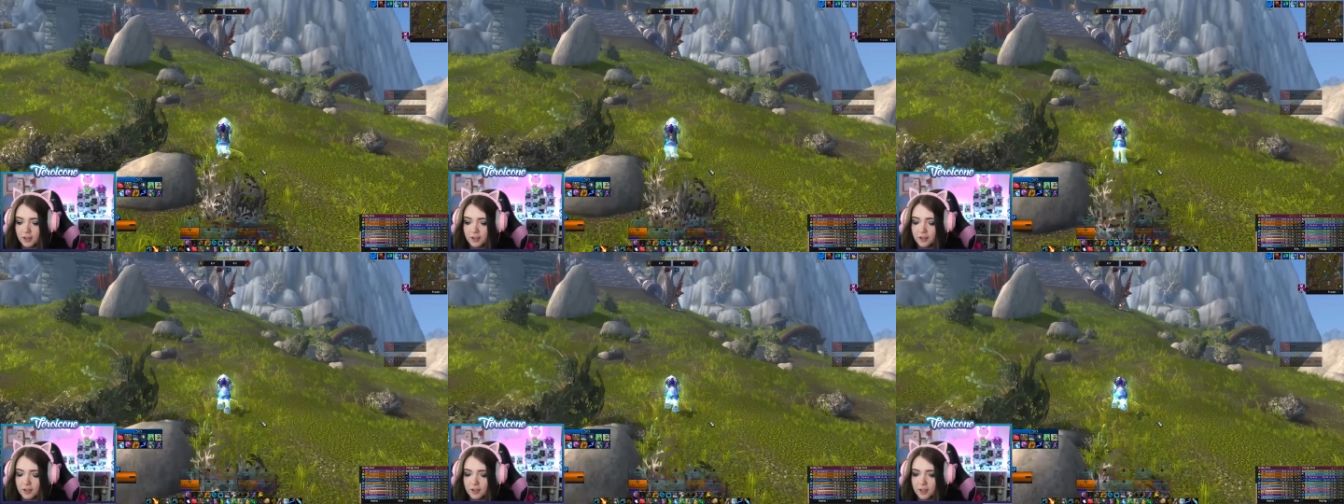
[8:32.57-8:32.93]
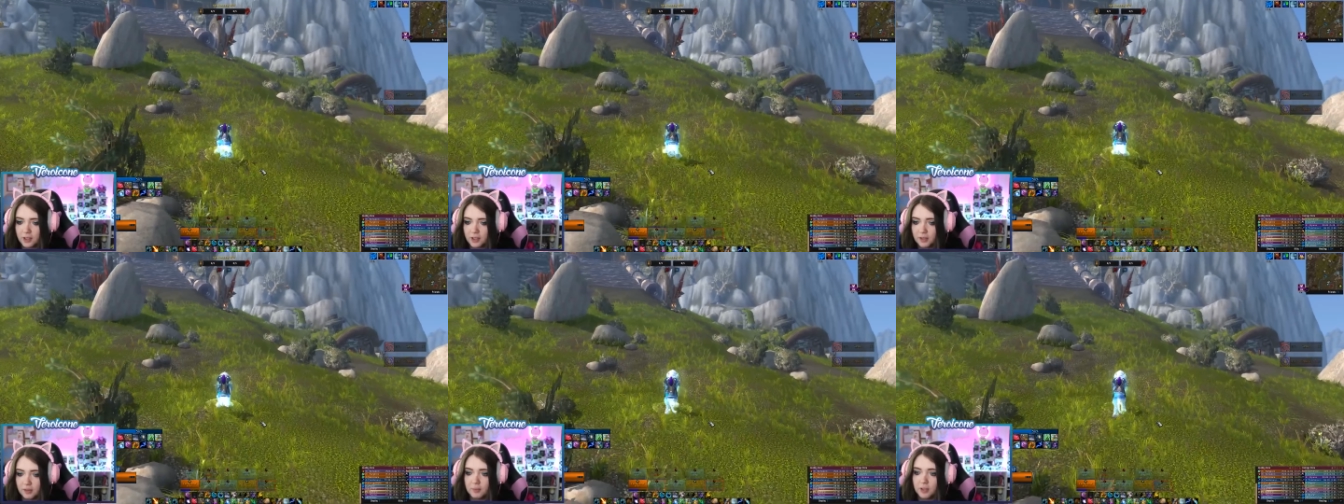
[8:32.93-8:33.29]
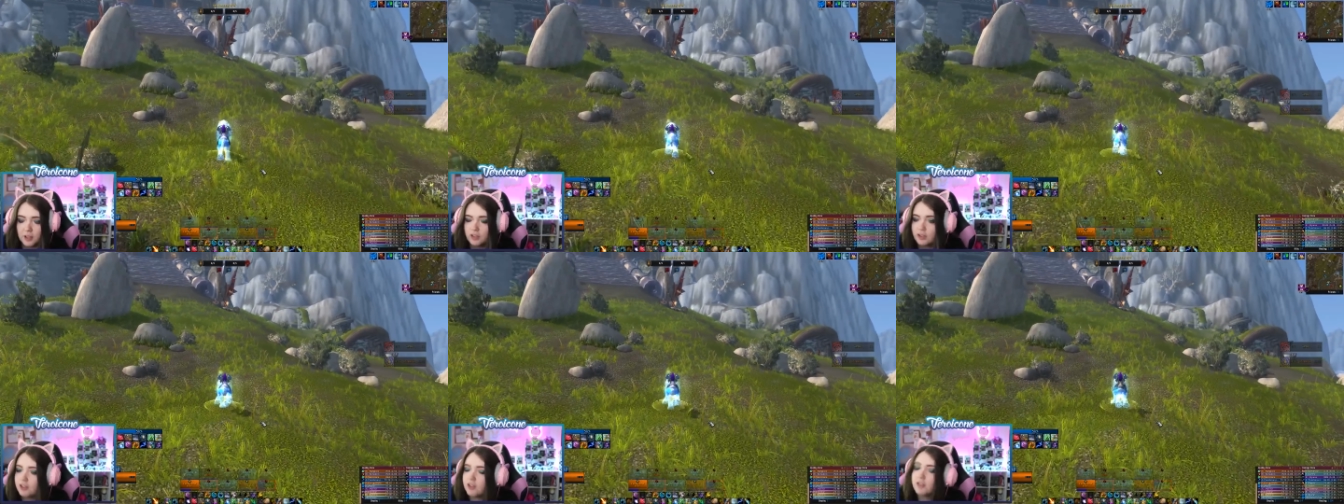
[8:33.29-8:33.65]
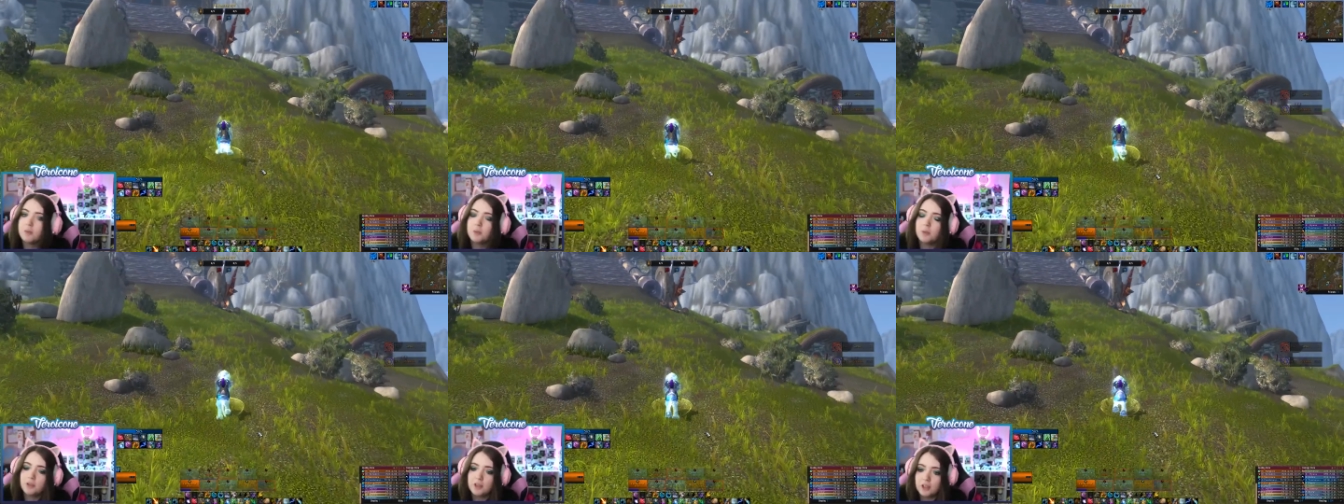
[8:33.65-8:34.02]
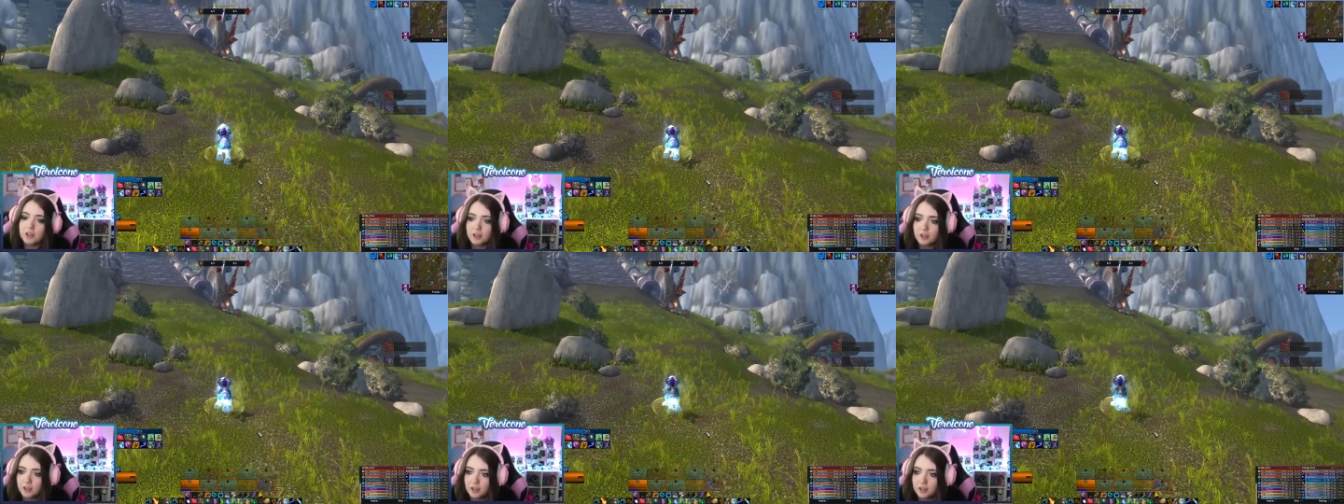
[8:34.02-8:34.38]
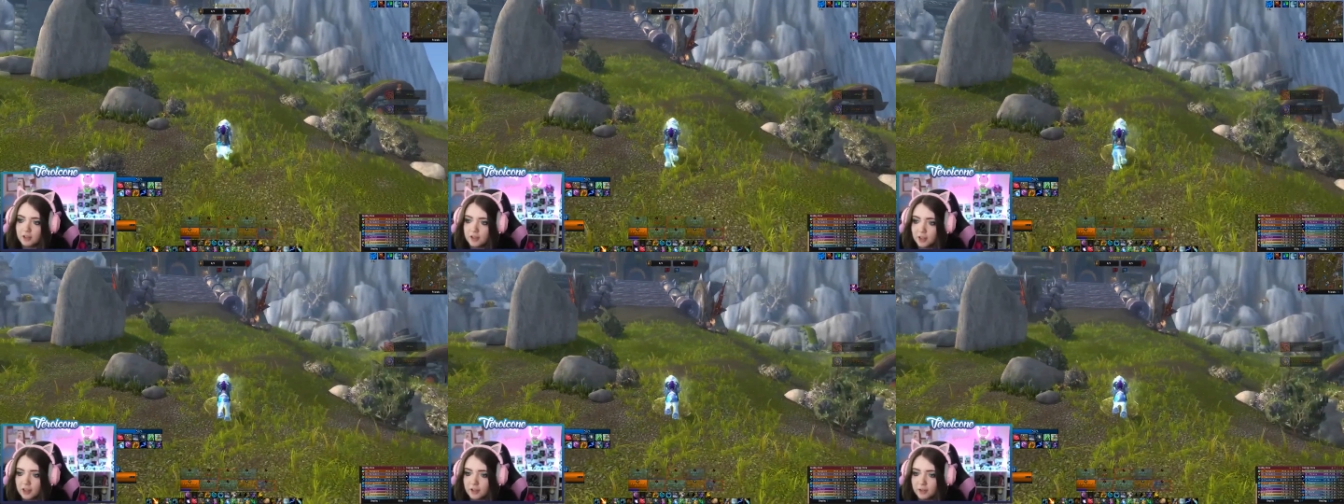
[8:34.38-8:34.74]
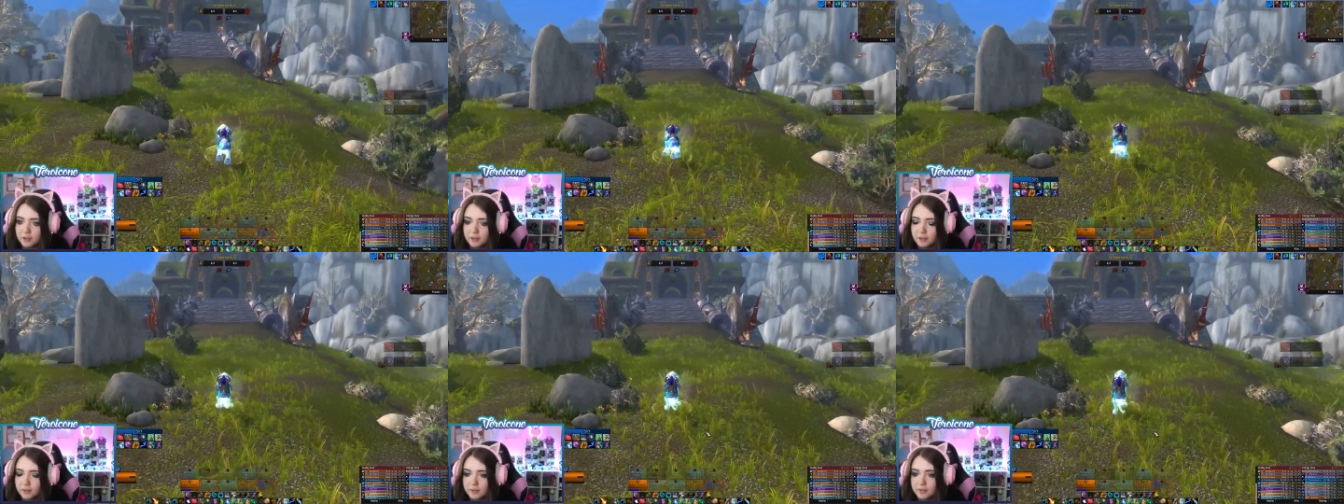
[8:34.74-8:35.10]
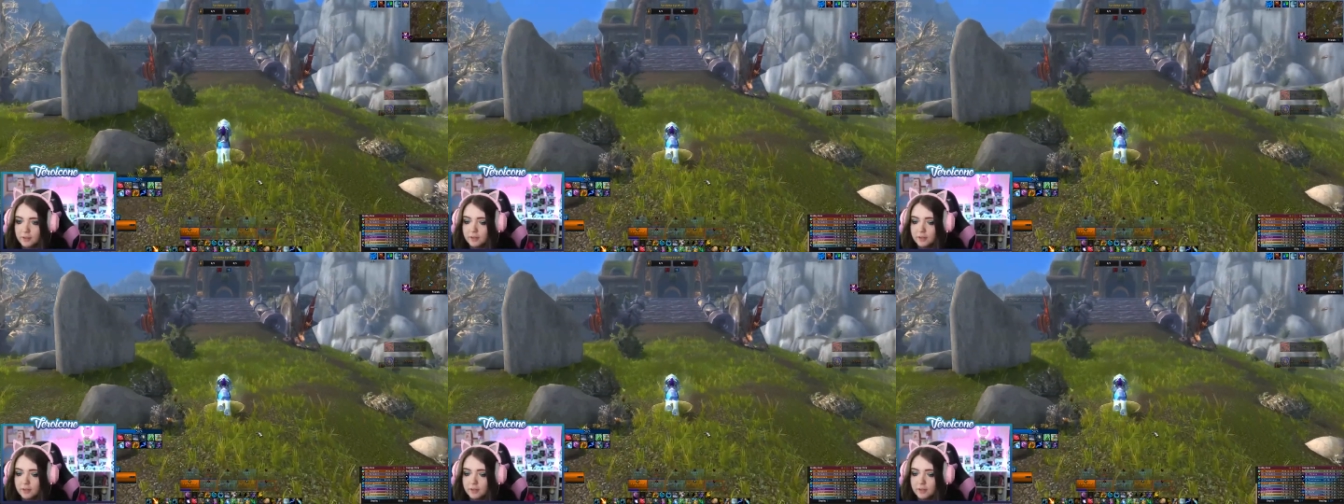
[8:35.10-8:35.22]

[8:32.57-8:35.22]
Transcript: the team and you're just mostly healing yourself.